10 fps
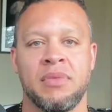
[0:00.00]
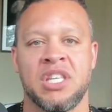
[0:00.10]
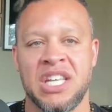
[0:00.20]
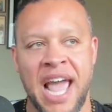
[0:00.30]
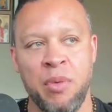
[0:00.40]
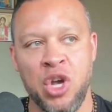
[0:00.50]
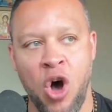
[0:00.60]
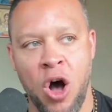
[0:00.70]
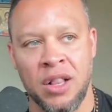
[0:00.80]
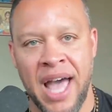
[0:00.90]
Today we
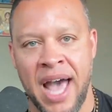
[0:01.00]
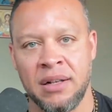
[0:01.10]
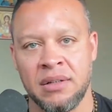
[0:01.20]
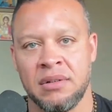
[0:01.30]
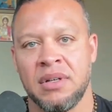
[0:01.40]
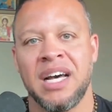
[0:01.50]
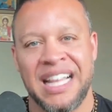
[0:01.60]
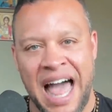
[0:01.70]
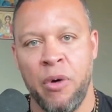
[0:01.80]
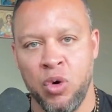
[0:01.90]
call that
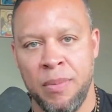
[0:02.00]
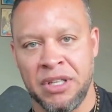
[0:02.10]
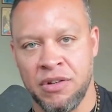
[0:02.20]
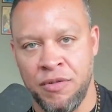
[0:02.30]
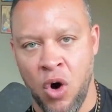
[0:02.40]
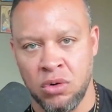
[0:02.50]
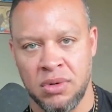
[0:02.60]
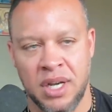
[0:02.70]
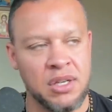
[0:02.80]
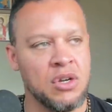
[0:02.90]
allowing women to vote.
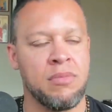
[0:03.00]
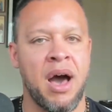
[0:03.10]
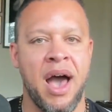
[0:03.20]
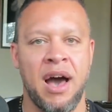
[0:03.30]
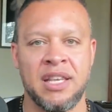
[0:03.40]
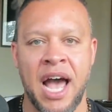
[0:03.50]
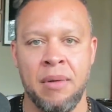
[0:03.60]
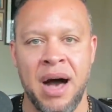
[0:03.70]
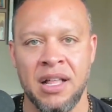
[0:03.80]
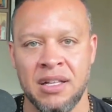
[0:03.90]
I told you about how
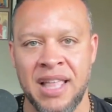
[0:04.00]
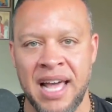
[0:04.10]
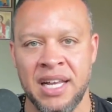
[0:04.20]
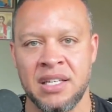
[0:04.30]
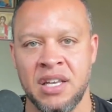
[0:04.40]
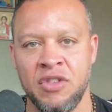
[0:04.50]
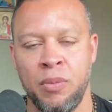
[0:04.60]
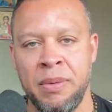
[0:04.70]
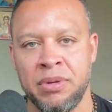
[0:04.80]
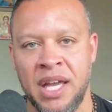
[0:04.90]
diabolical that is, even though
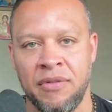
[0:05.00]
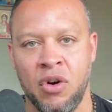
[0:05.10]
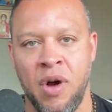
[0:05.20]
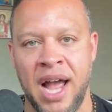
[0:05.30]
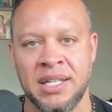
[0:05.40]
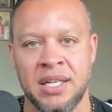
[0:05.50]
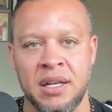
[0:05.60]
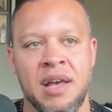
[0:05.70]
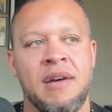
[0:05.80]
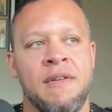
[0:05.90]
people take it for granted.
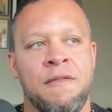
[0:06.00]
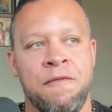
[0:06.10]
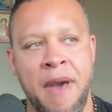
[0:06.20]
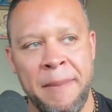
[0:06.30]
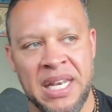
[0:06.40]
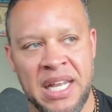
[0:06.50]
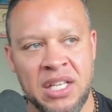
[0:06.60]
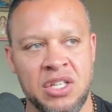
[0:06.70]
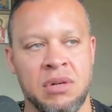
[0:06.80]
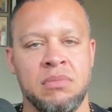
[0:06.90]

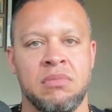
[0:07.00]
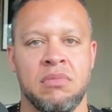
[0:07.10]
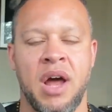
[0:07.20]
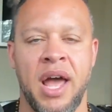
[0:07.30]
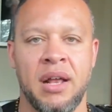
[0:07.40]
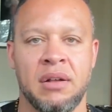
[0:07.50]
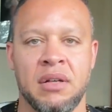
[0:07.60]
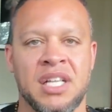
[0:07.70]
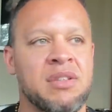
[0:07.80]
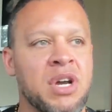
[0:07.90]
Feminism, right?
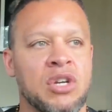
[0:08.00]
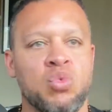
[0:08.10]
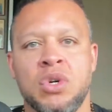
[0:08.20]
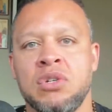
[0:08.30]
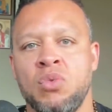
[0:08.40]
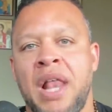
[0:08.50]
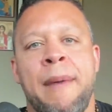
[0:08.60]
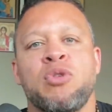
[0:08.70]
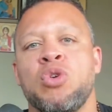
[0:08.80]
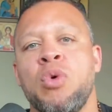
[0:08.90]
It, because what what
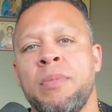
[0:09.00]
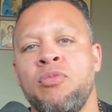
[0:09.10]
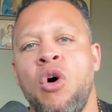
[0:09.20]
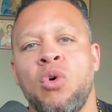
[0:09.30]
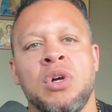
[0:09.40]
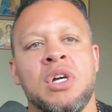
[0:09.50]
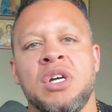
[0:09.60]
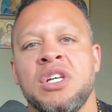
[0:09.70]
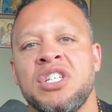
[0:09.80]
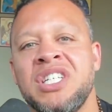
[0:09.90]
happens when a woman vote?
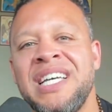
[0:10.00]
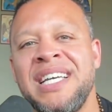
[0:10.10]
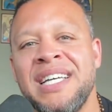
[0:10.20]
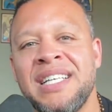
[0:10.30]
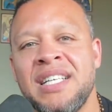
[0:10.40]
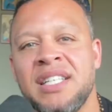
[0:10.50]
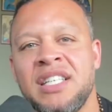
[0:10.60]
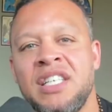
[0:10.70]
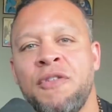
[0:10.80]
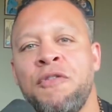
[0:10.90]
She
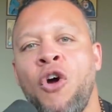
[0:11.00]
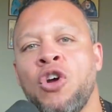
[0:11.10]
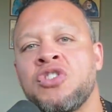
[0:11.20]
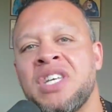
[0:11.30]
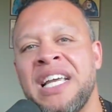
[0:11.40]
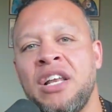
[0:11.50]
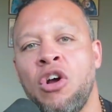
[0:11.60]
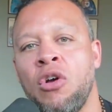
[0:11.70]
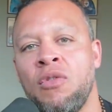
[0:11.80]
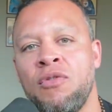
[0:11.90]
diverts in
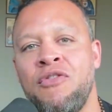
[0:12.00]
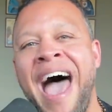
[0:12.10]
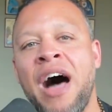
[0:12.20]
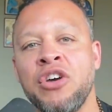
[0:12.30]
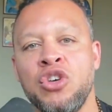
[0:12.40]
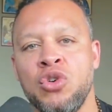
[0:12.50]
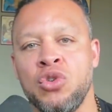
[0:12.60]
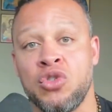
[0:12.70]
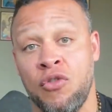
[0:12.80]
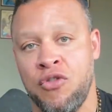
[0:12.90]
her
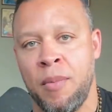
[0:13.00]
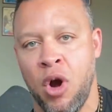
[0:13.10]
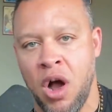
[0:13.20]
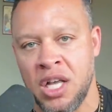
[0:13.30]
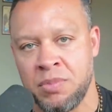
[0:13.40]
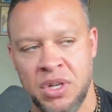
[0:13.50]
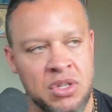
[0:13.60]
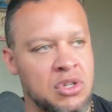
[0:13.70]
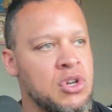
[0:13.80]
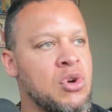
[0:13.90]
values from her
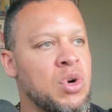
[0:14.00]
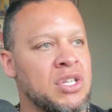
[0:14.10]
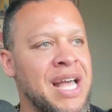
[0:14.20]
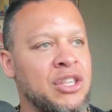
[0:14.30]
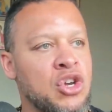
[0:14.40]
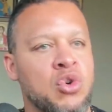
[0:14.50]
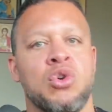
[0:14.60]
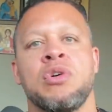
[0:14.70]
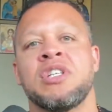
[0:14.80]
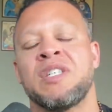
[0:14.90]
husband's. What does that do?
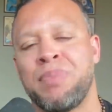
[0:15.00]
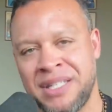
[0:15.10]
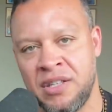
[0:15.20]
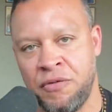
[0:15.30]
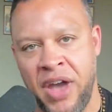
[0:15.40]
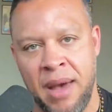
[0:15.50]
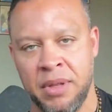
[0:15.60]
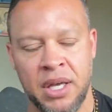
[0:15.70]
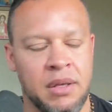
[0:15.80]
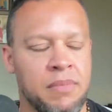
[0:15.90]
Splits the family.